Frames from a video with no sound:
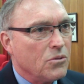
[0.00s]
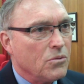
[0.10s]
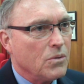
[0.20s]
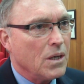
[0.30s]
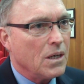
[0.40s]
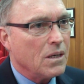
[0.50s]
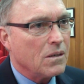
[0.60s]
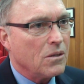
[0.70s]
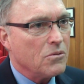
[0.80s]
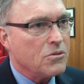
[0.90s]
to
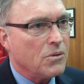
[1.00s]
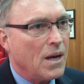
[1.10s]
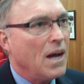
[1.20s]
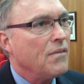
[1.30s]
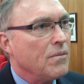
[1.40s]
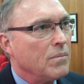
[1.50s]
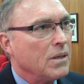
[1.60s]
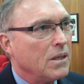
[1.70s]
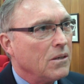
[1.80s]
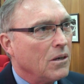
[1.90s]

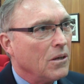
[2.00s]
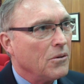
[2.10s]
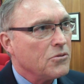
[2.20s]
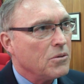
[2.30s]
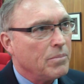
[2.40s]
$500,000